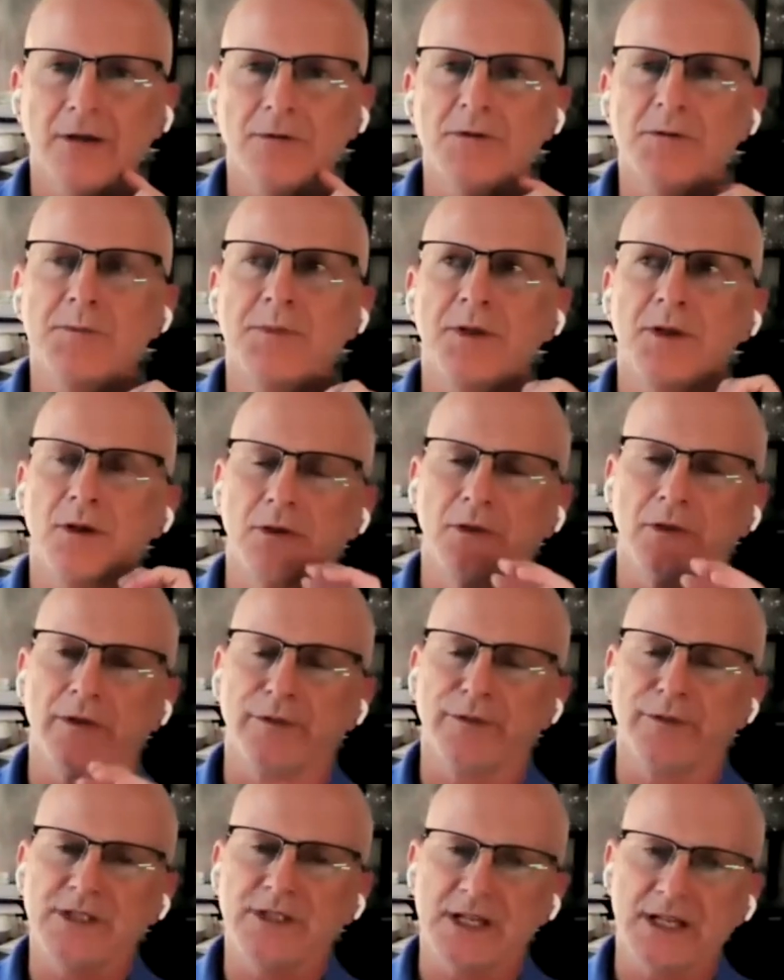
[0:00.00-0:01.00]
it goes
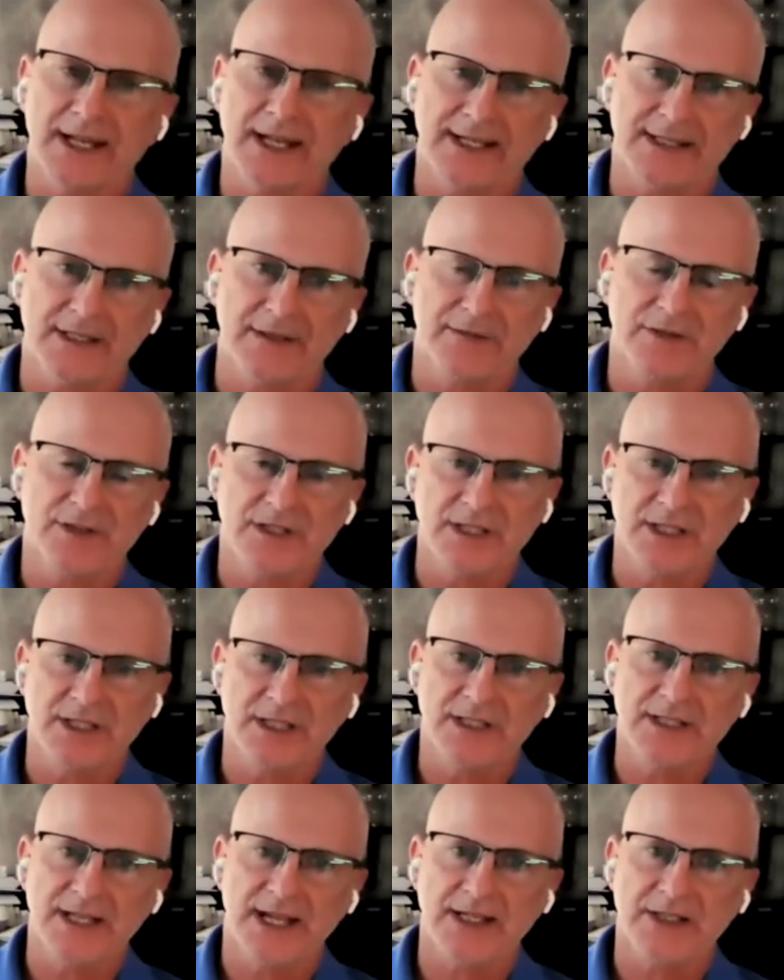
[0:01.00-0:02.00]
beyond the physical
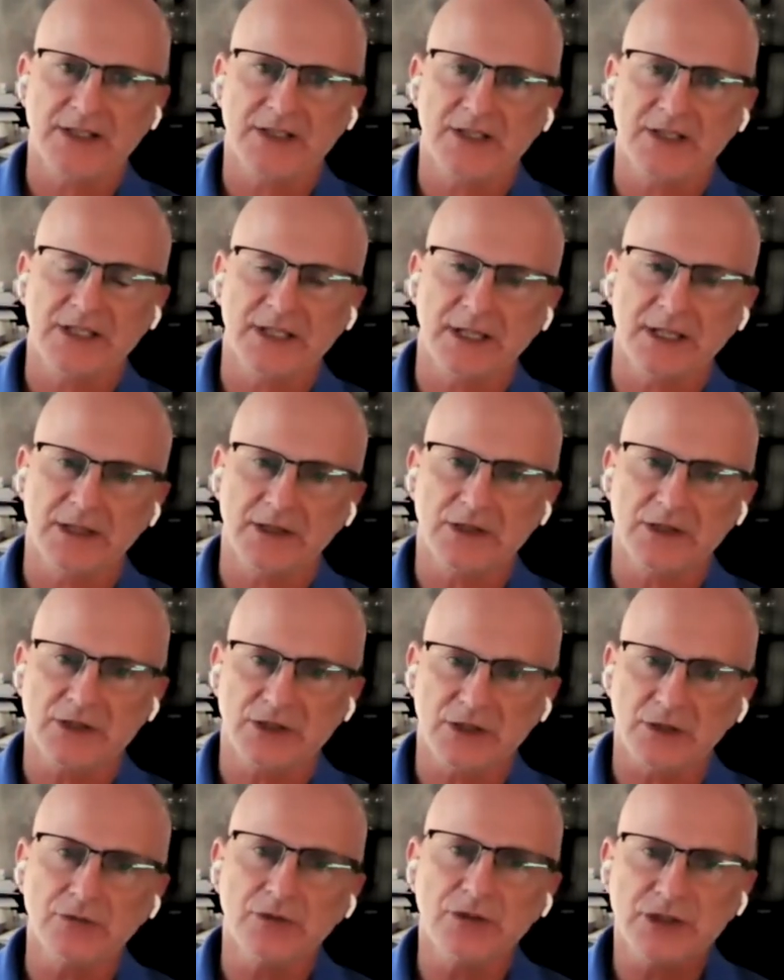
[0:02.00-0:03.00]
activity. It's actually
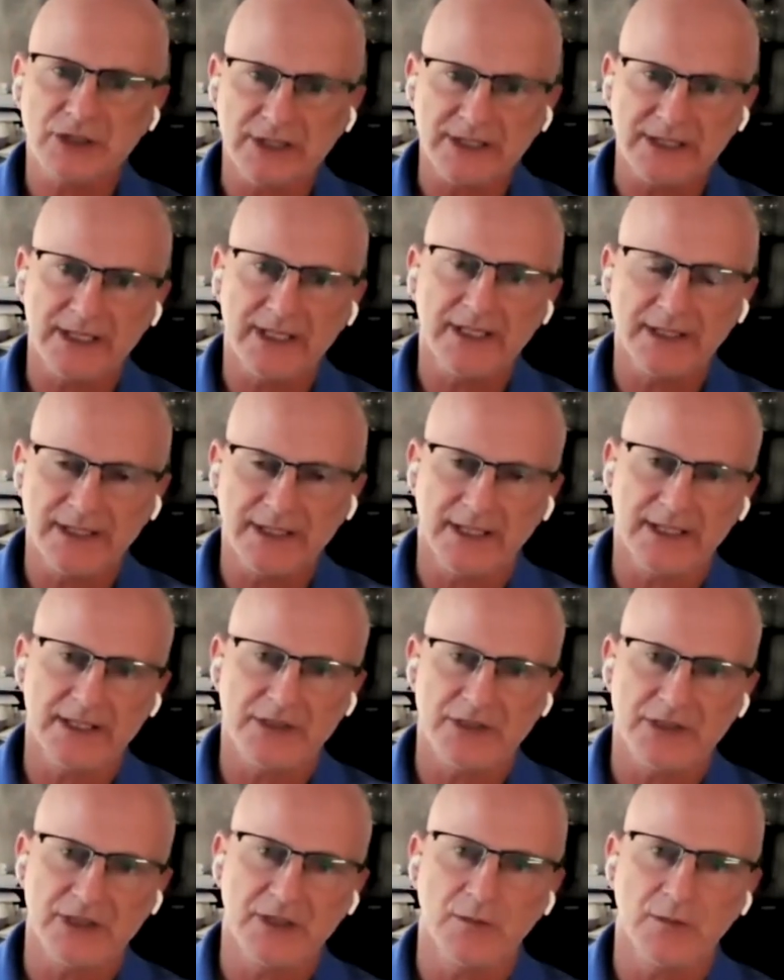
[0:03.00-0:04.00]
socially
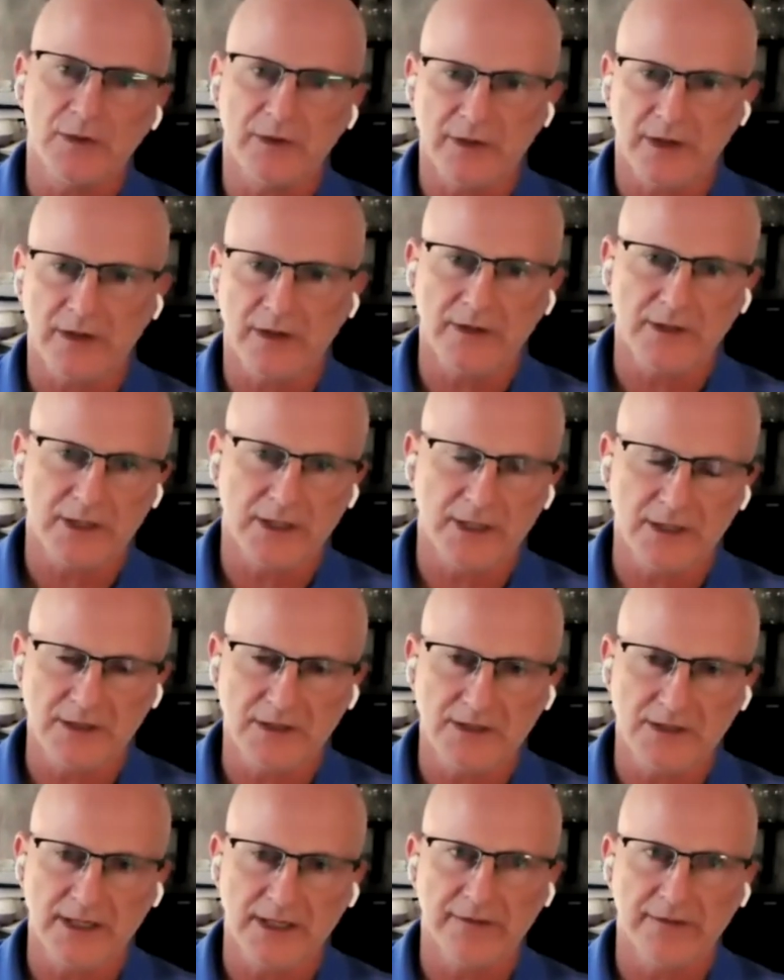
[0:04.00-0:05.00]
engaging with other
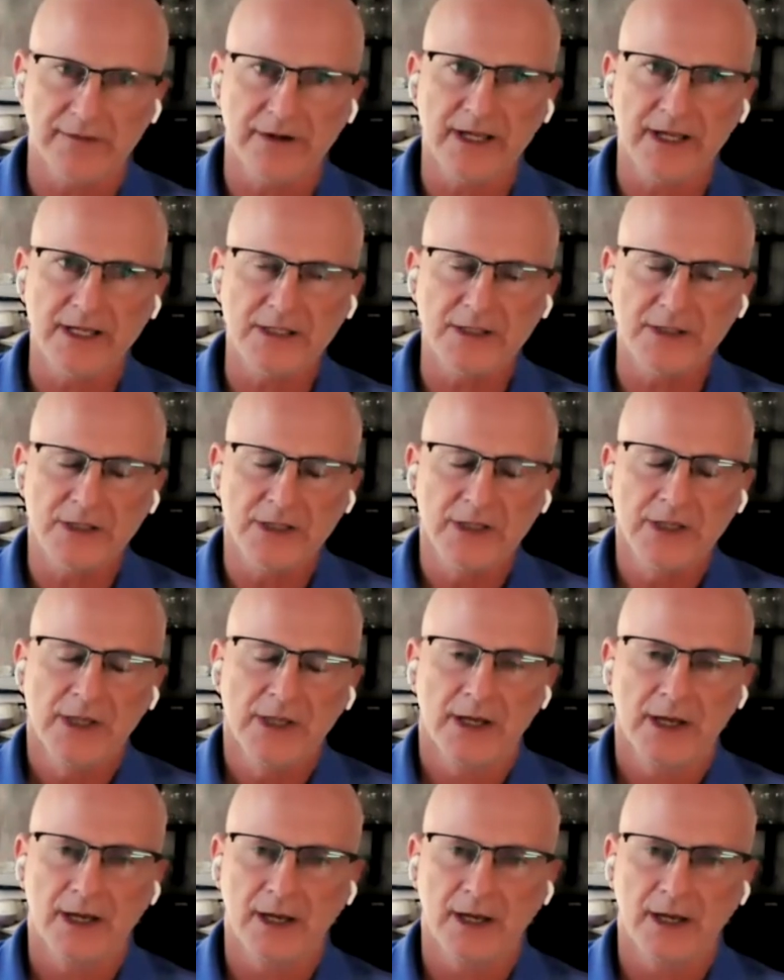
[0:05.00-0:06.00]
kids their age.
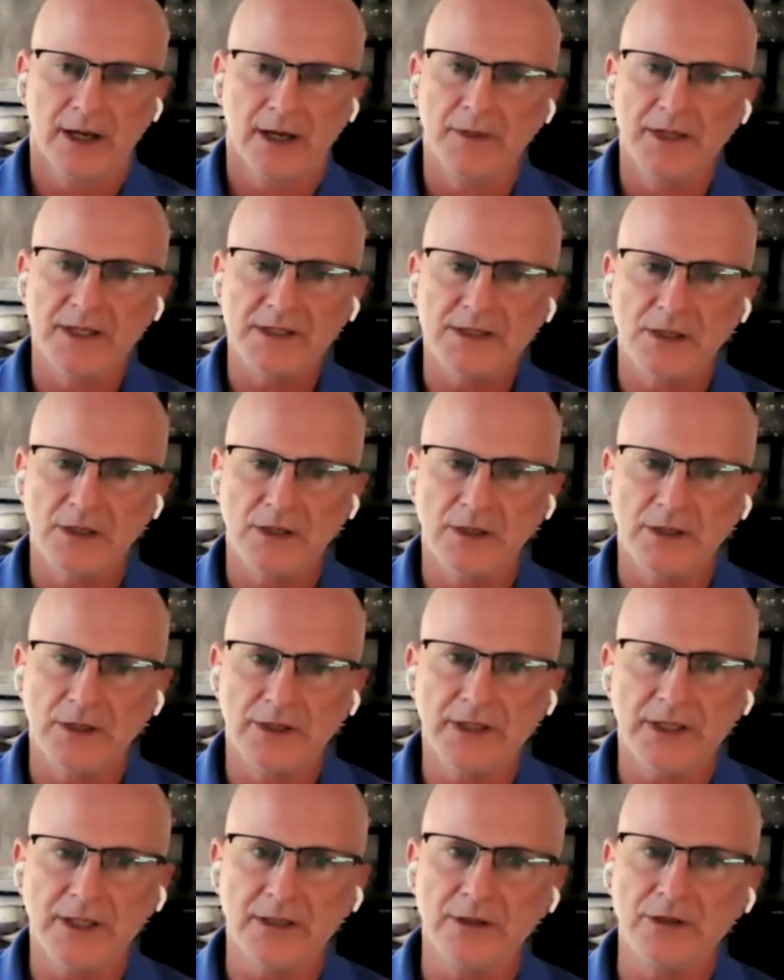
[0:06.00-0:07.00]
It's
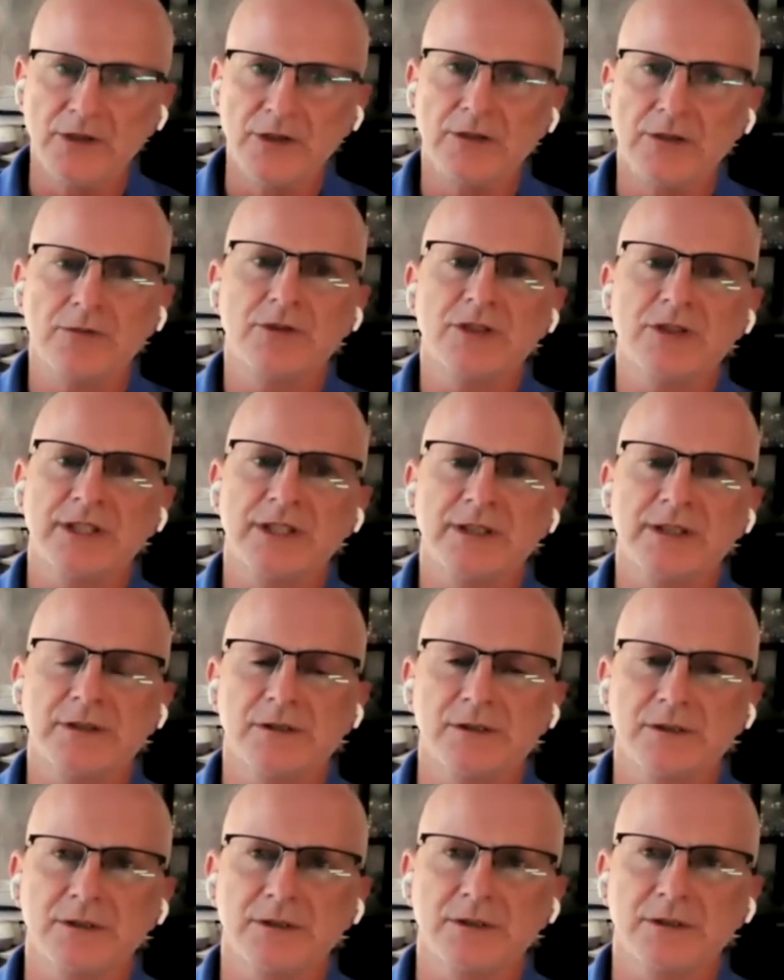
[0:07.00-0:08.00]
learning new
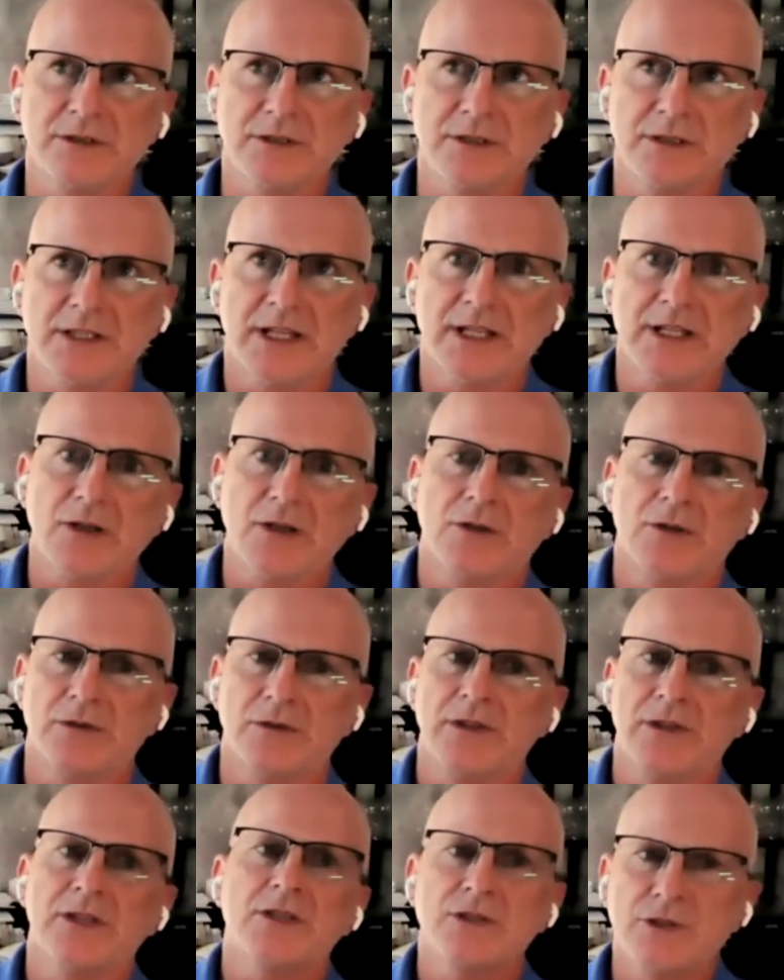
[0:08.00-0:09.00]
skills to take
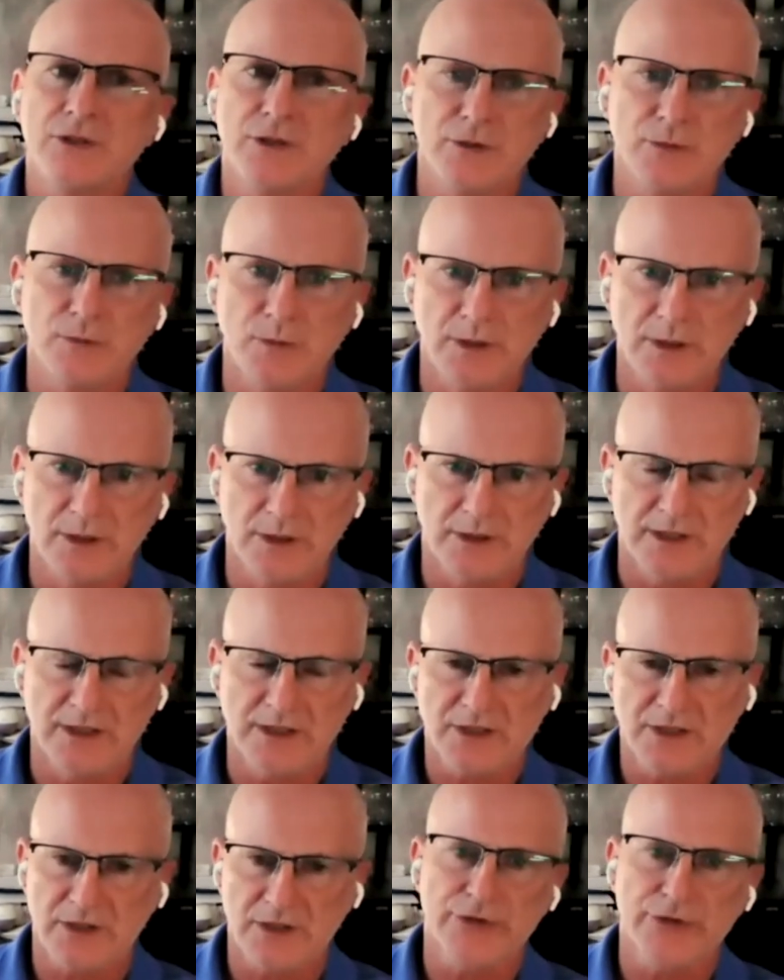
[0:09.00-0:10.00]
on this new
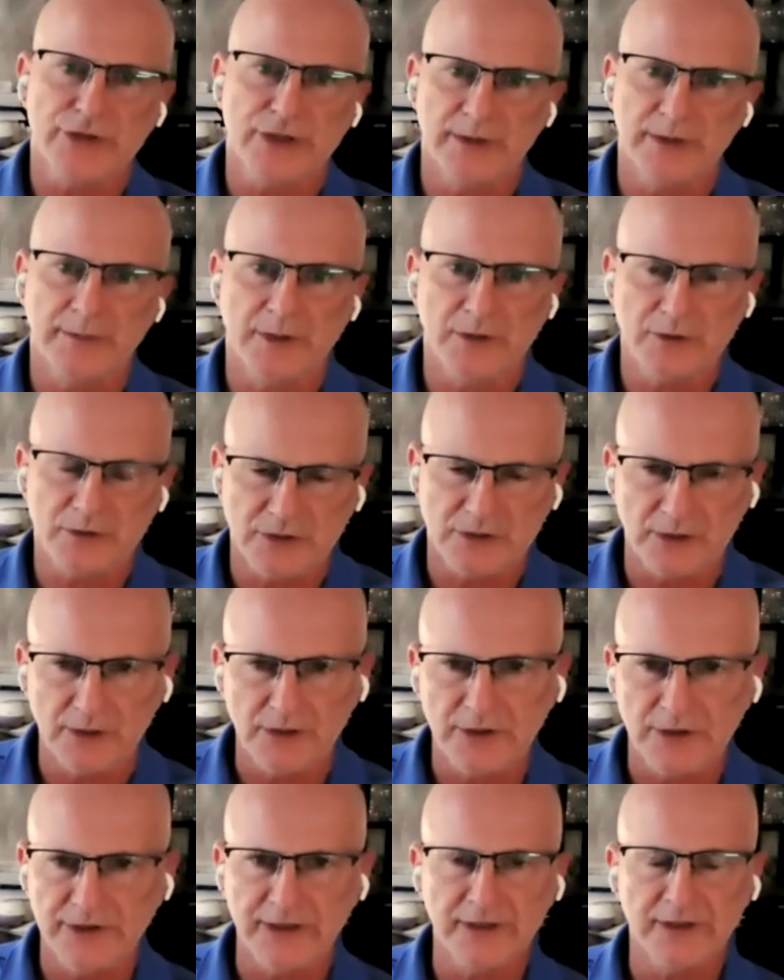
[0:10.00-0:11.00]
world, this social
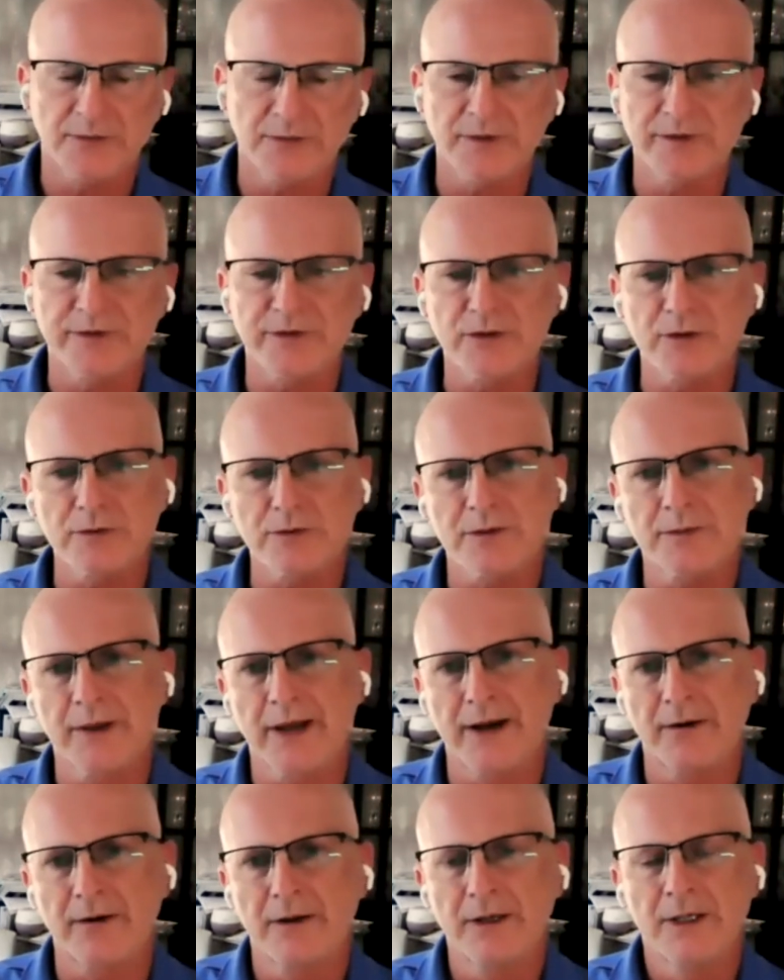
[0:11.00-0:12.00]
emotional learning that we've talked
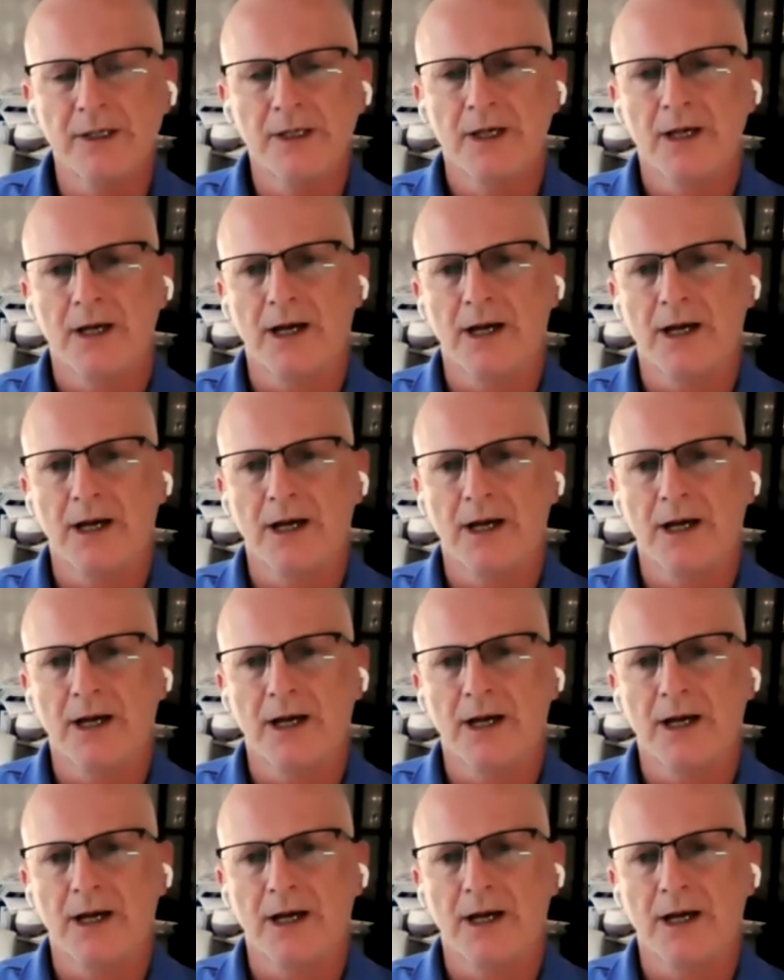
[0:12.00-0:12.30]
about,